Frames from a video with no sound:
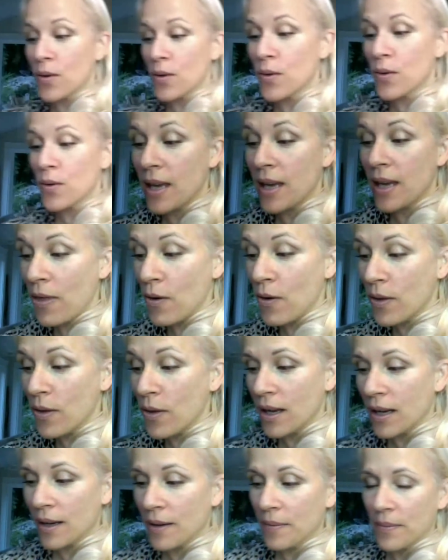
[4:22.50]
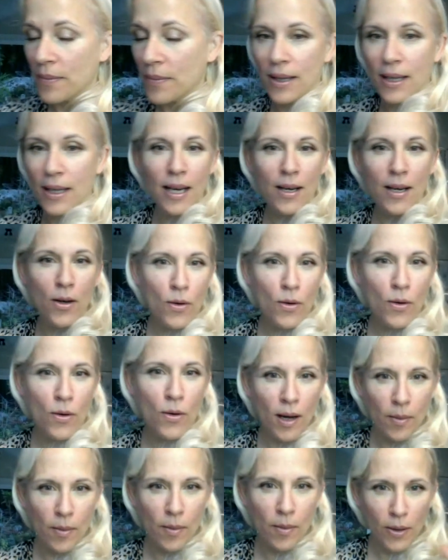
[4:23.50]
the other thing, and I
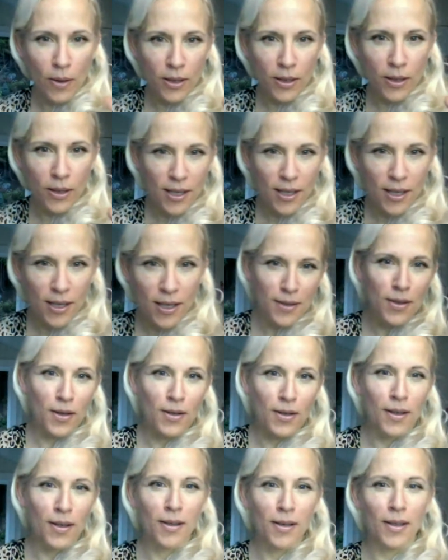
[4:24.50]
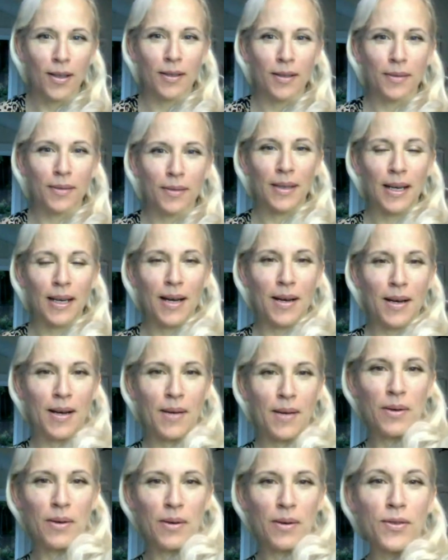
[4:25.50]
know, I apologize, I talk a lot
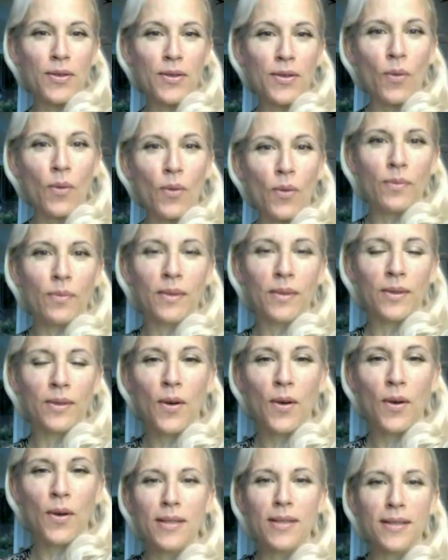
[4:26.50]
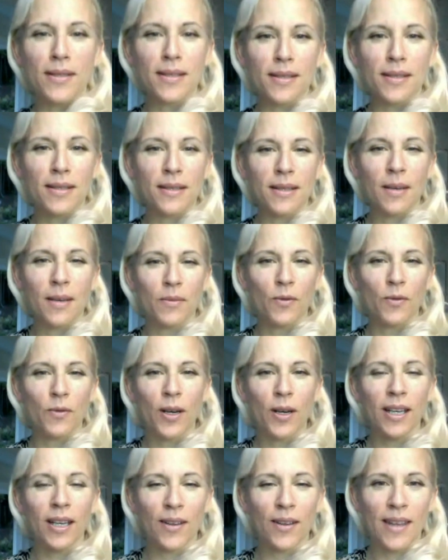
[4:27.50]
about so. So is, I'm
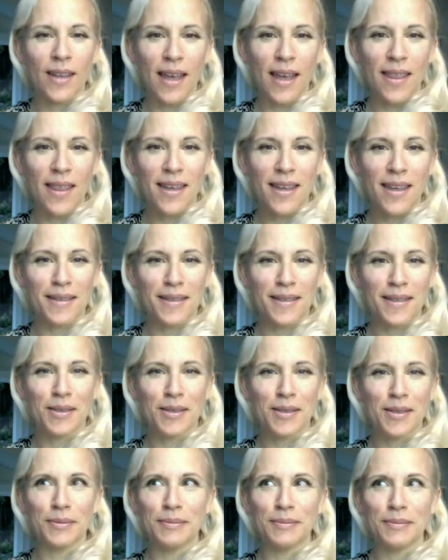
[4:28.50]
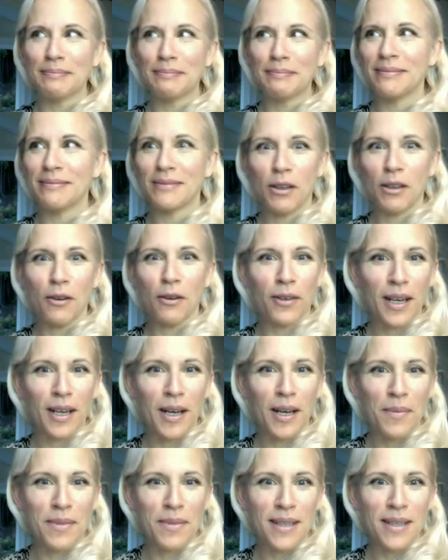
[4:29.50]
working on that thing to
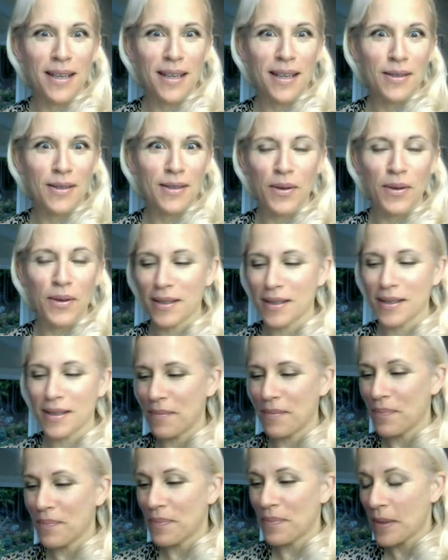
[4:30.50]
overcome saying so all the time.